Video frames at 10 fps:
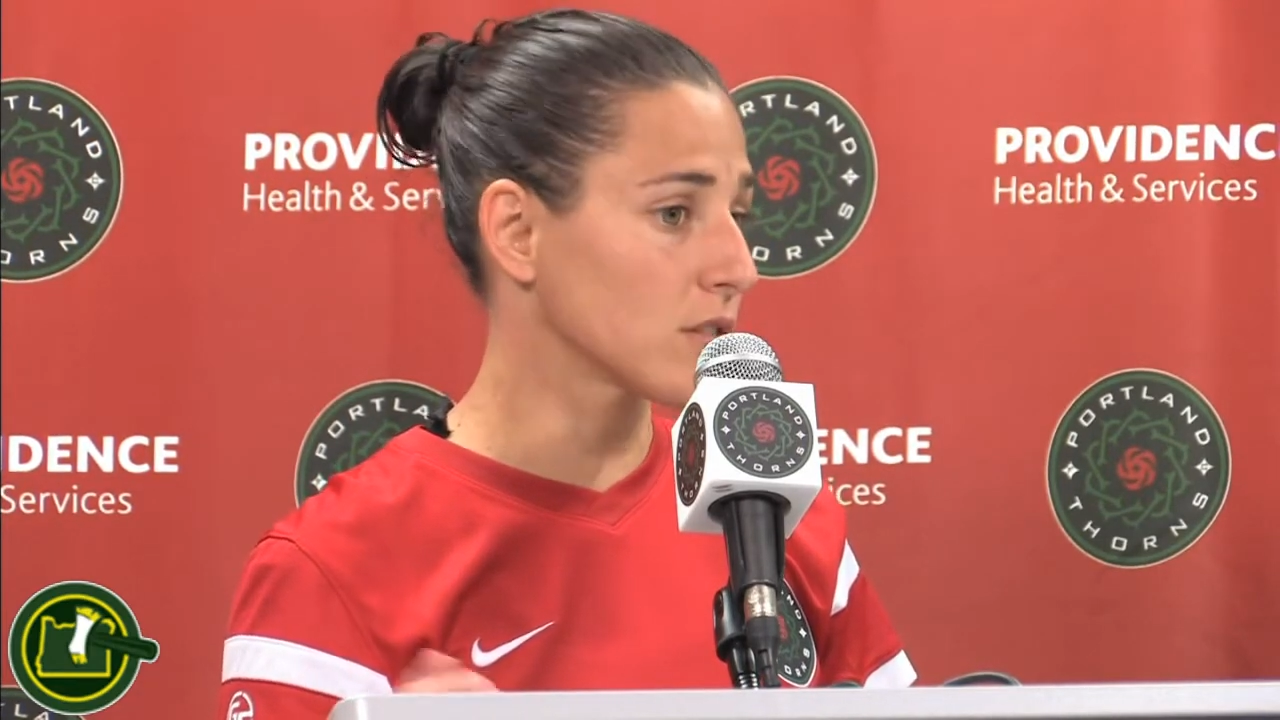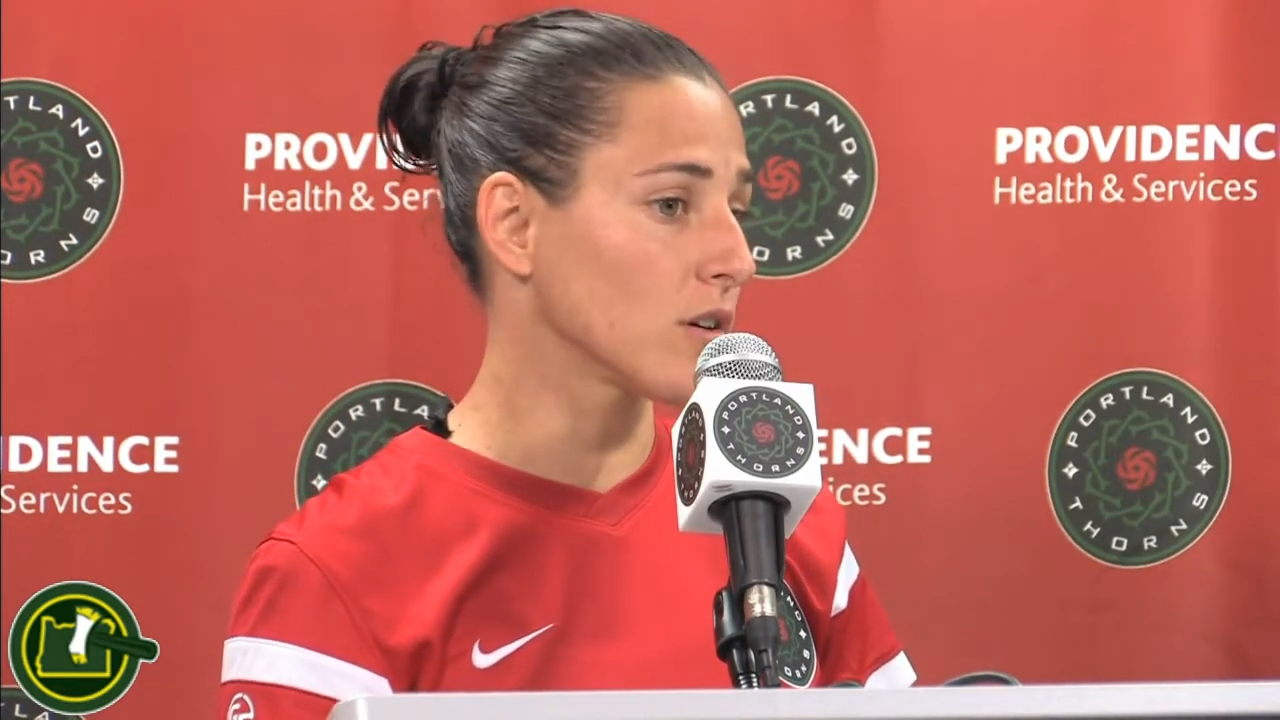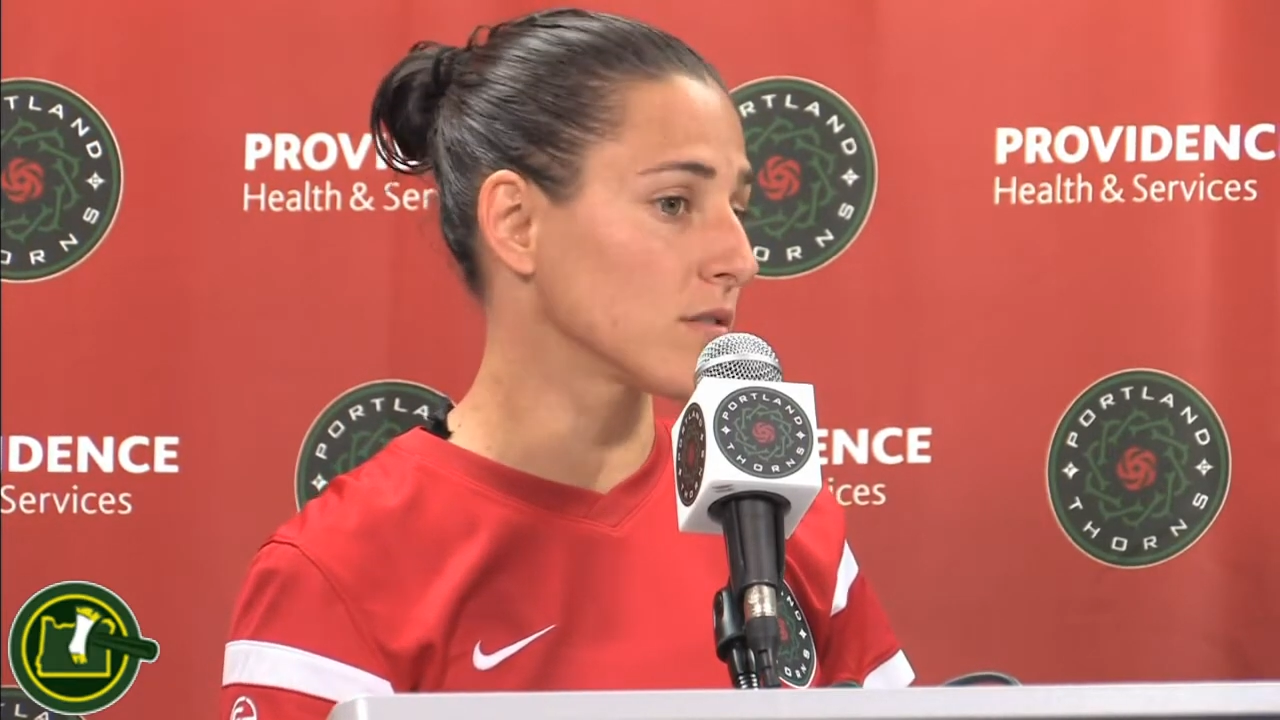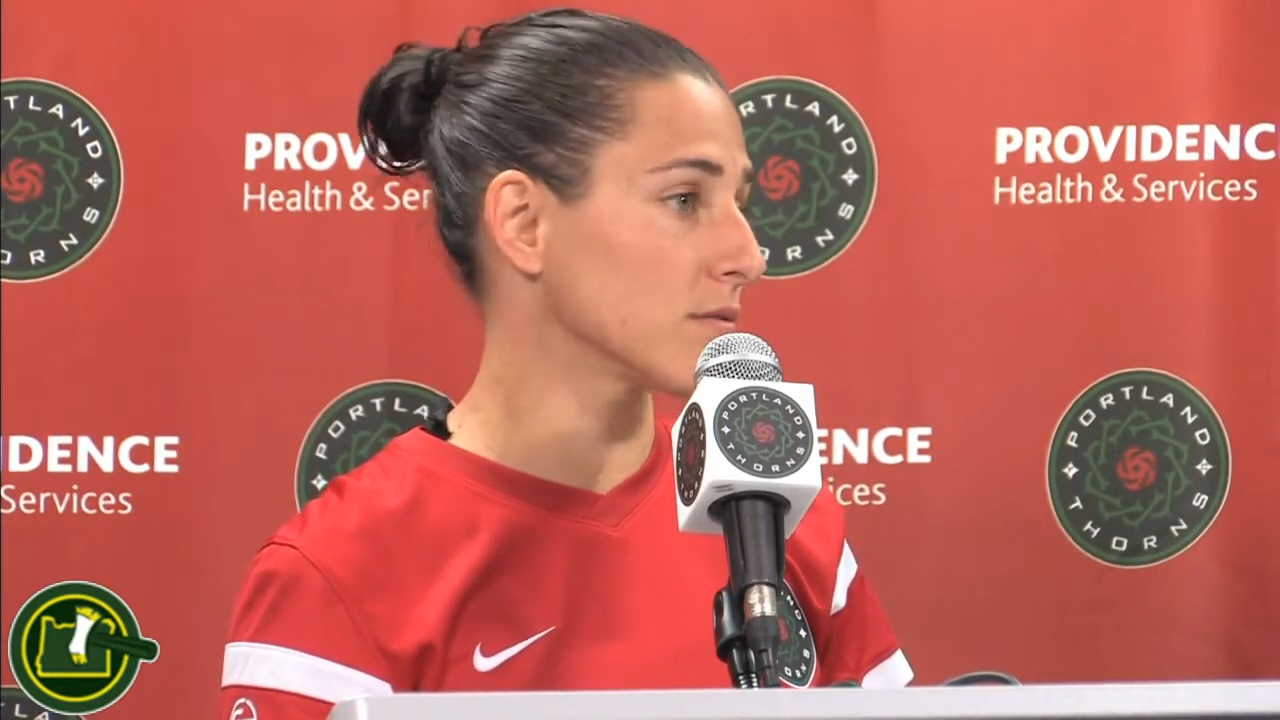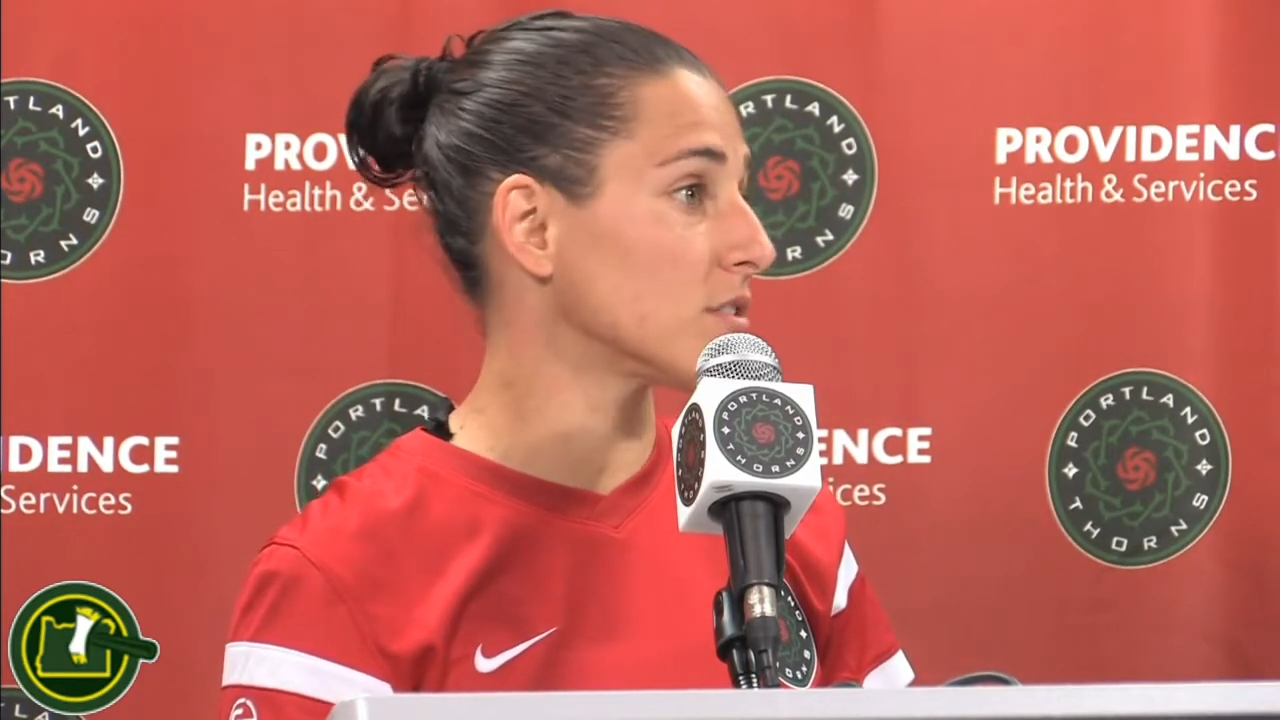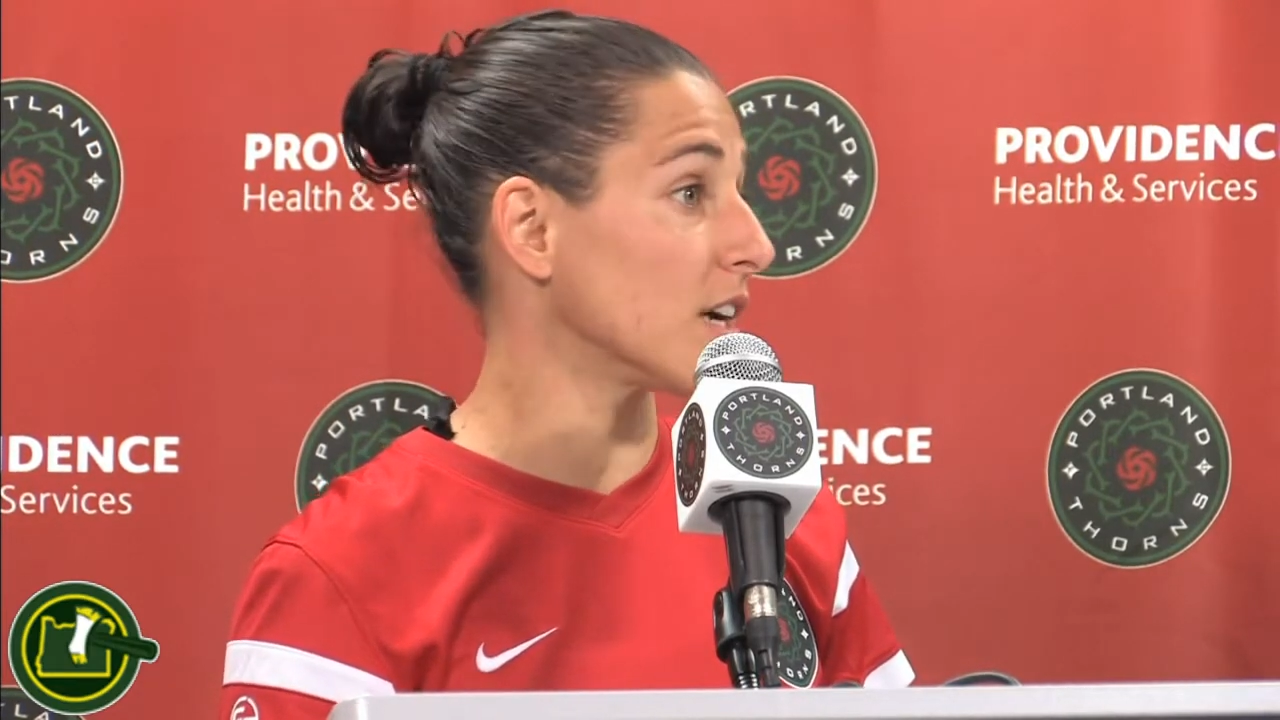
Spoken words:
some